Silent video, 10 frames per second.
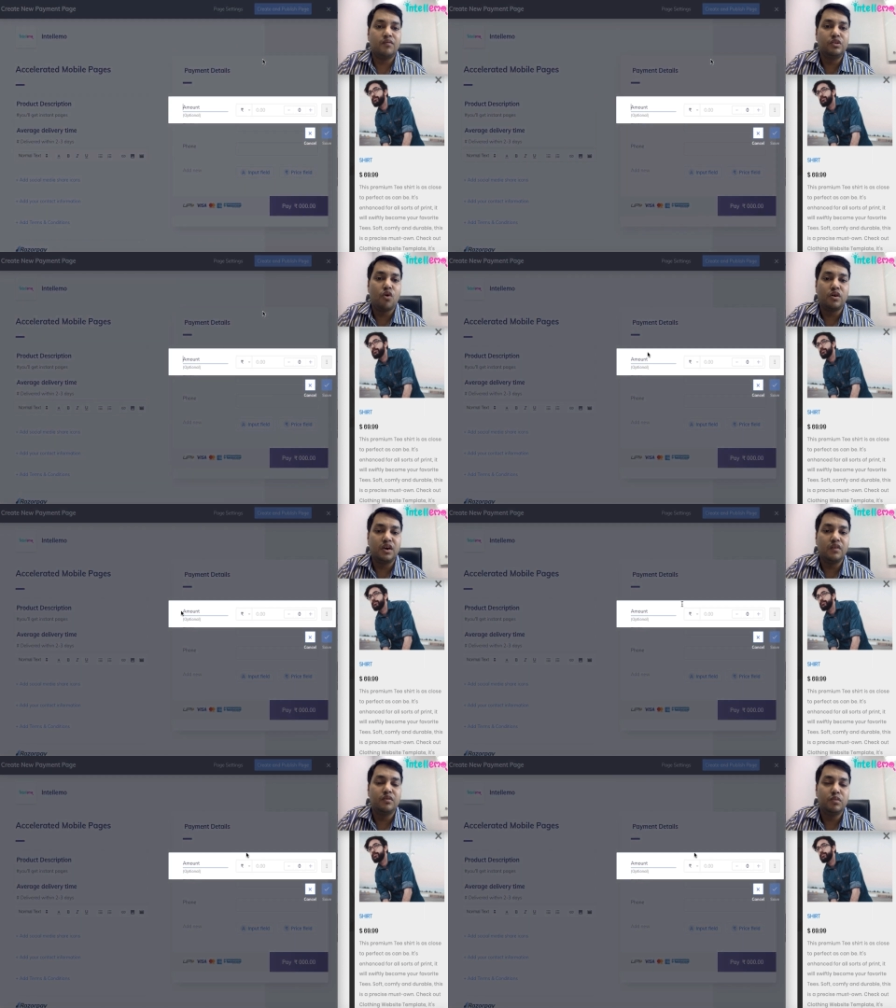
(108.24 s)
with
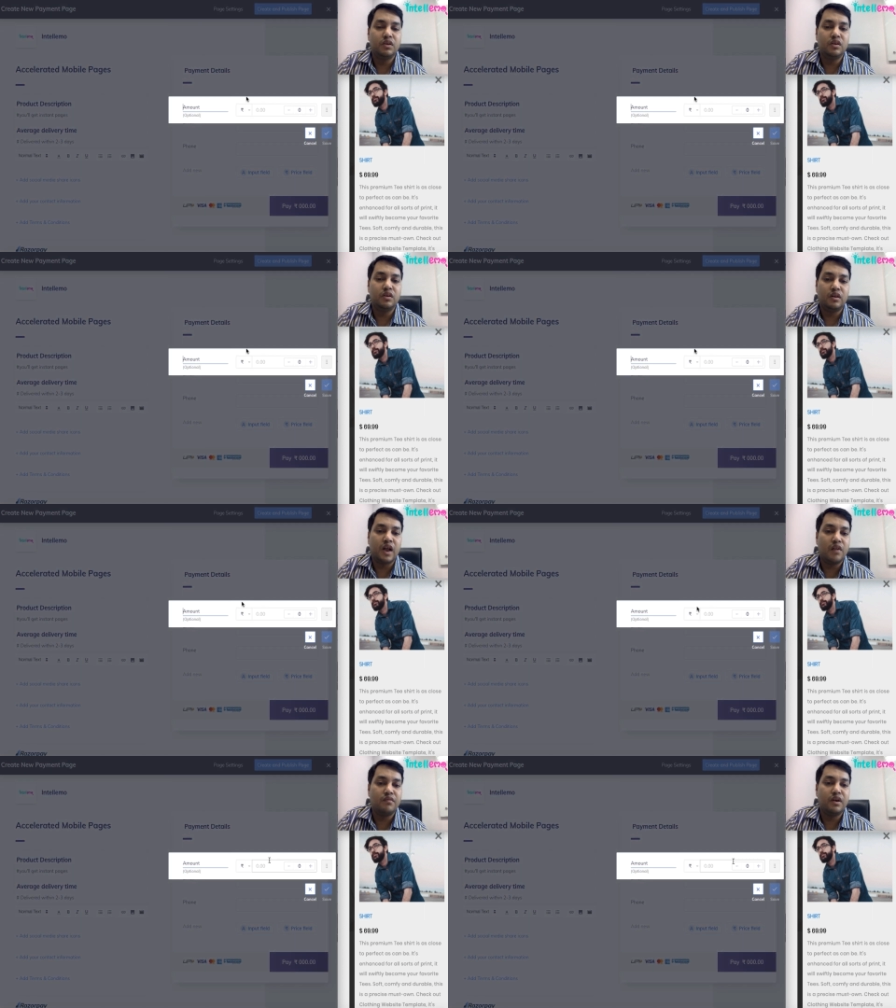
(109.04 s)
quantity would be
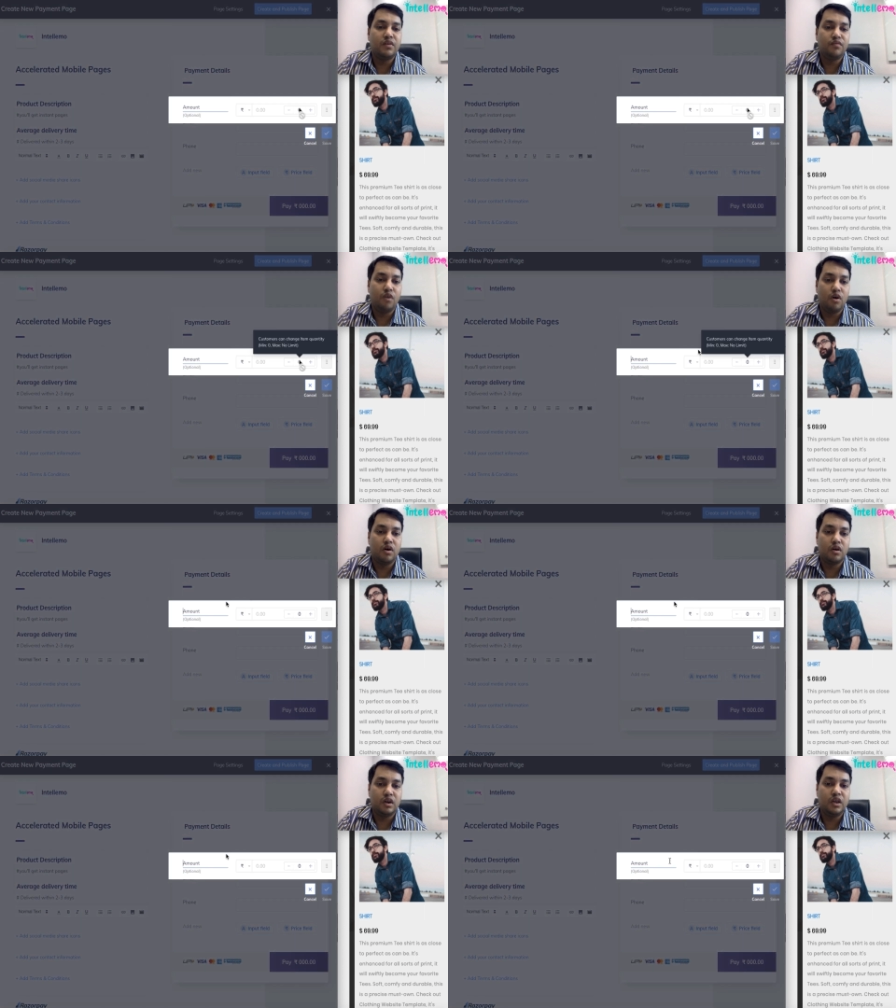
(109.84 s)
relevant
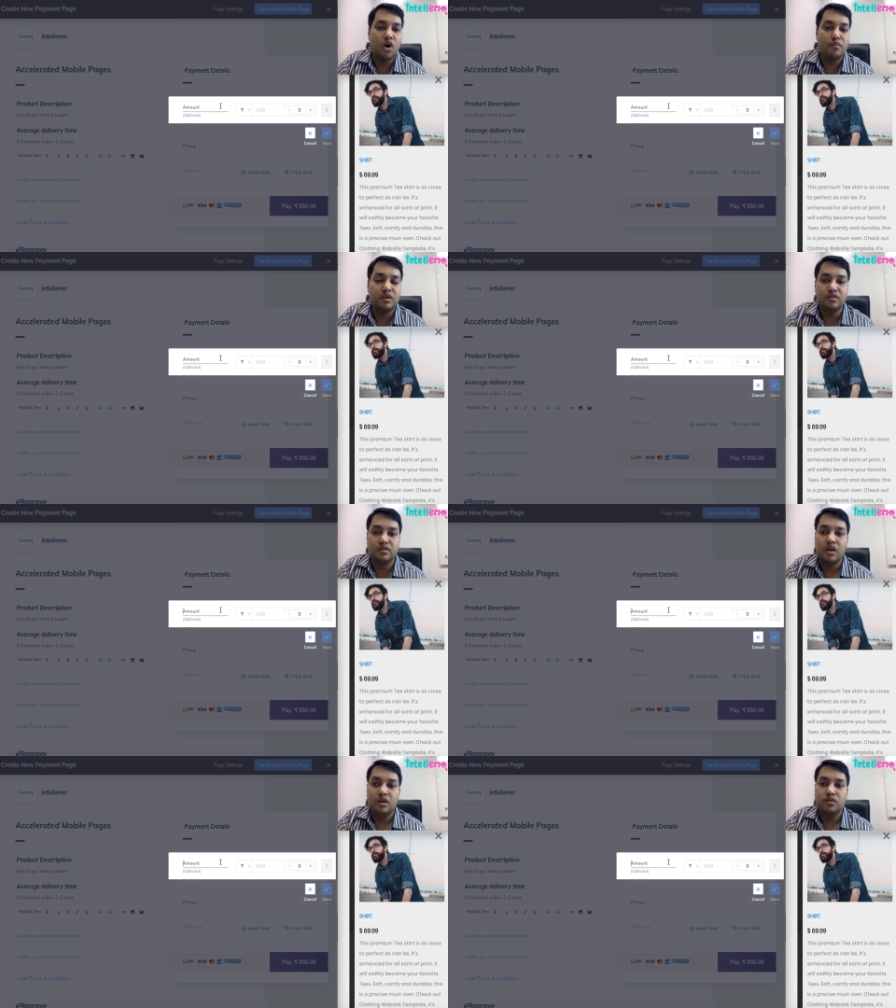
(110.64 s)
for
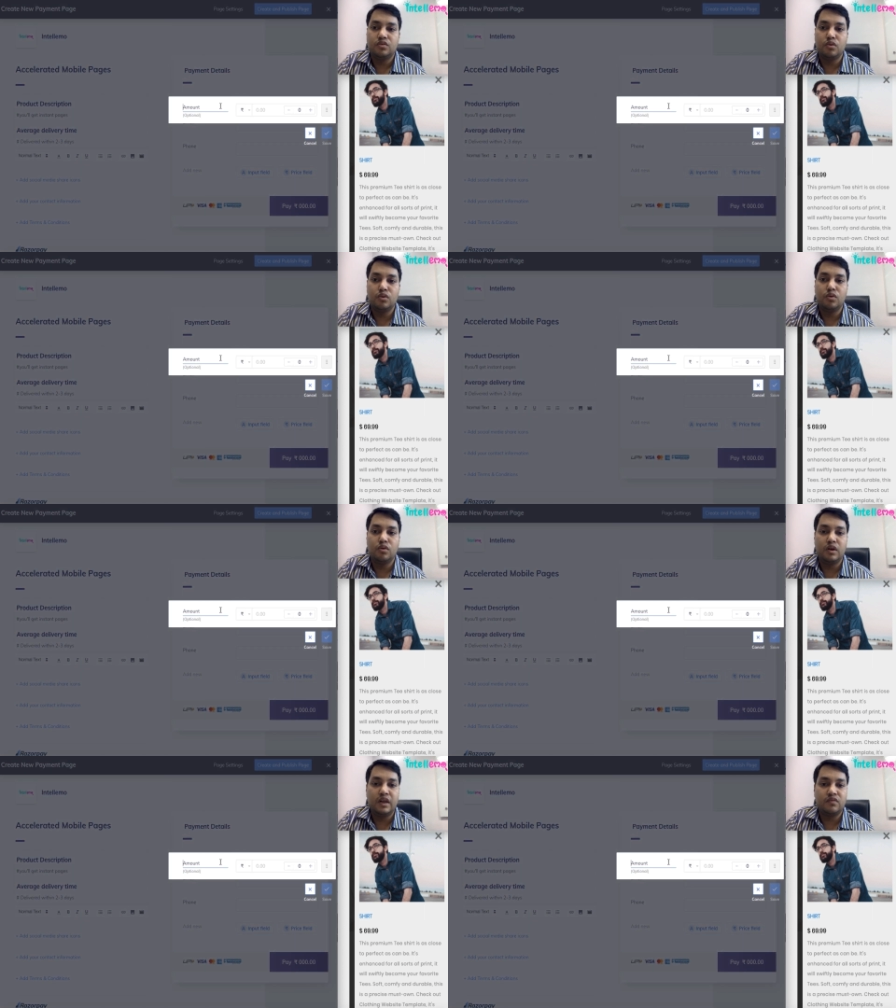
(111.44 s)
e-commerce so
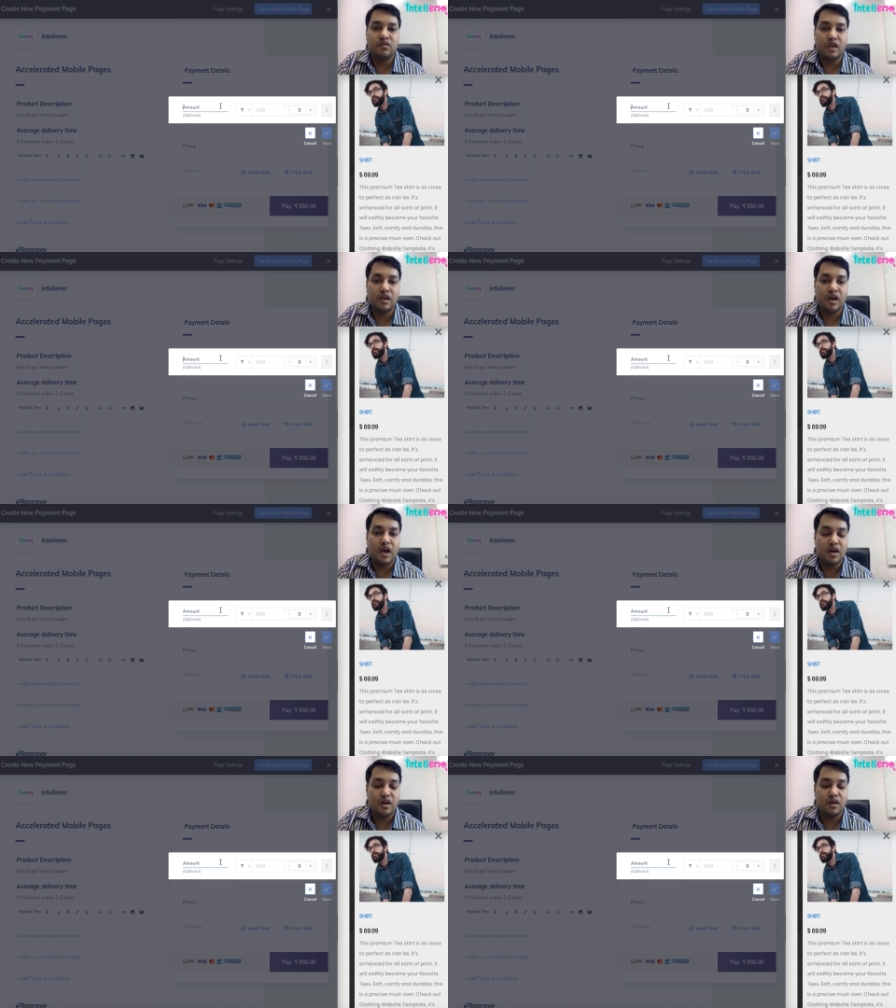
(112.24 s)
let's say
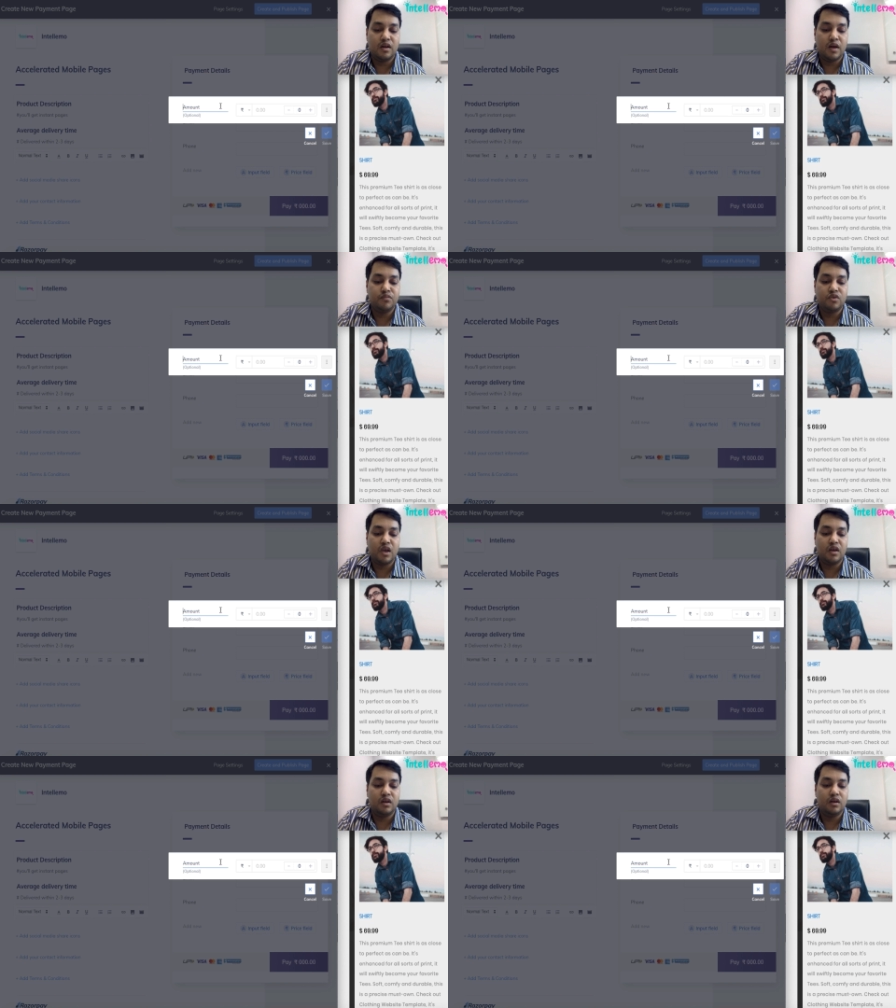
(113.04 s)
i'm
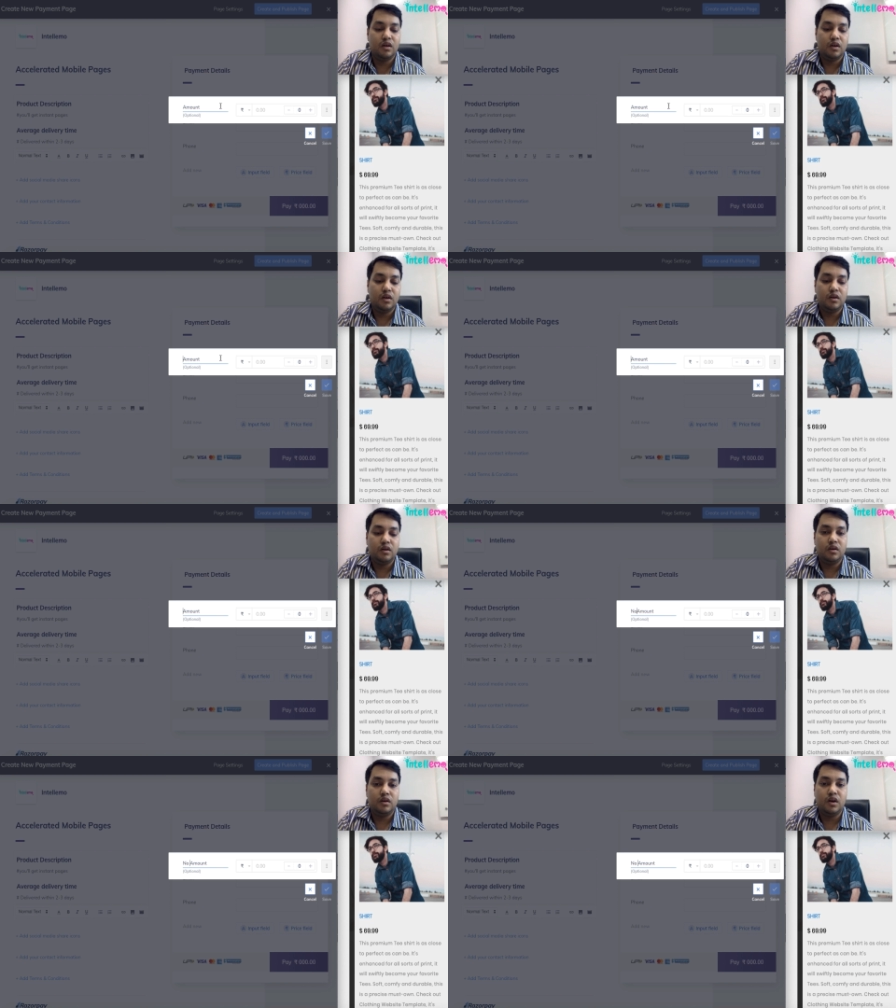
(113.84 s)
saying
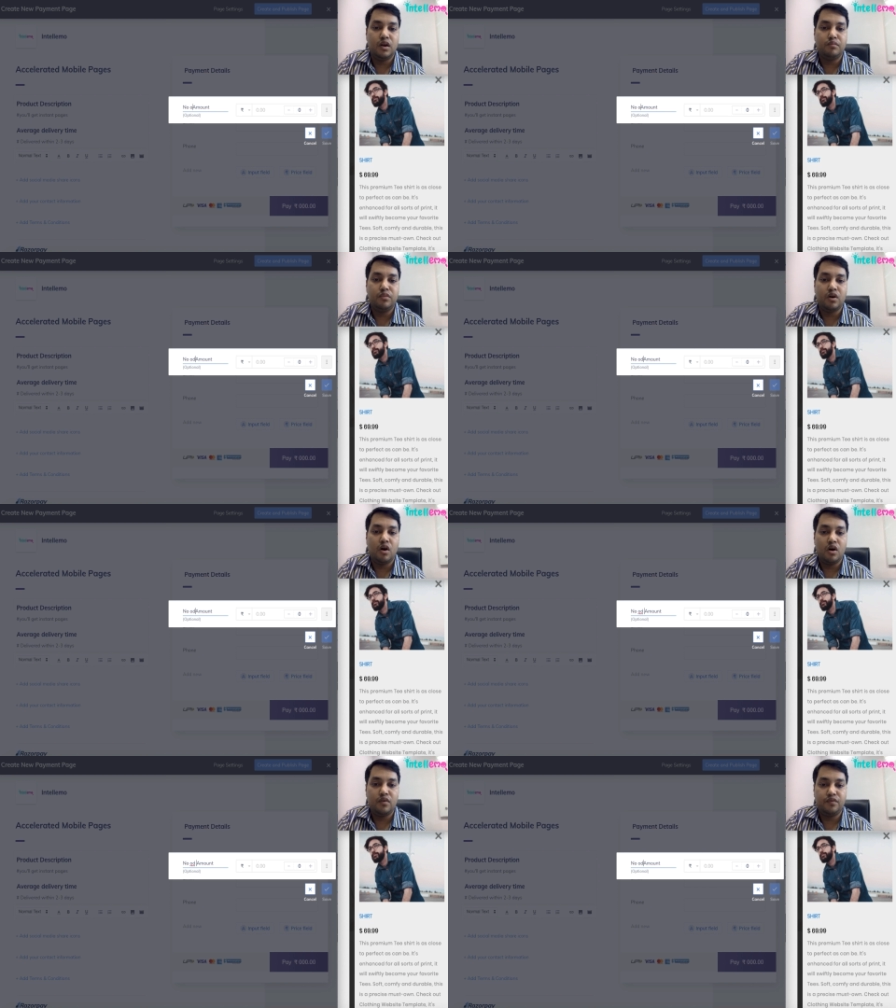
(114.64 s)
number
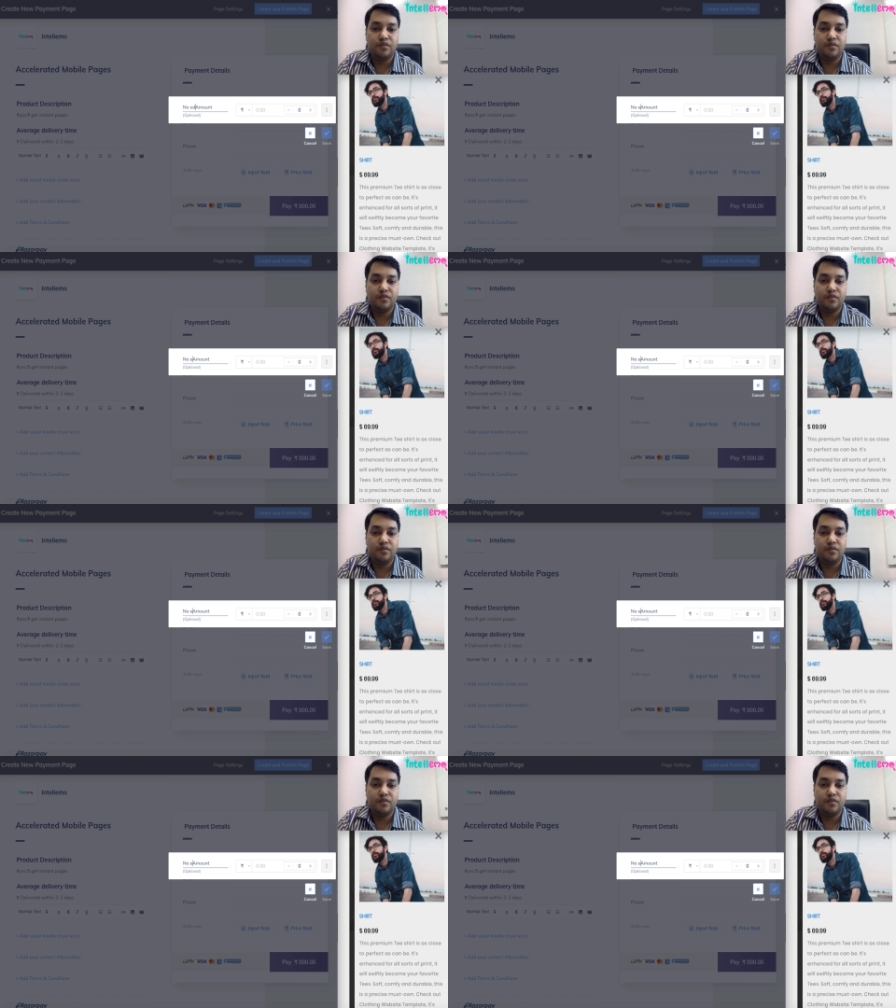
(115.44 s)
of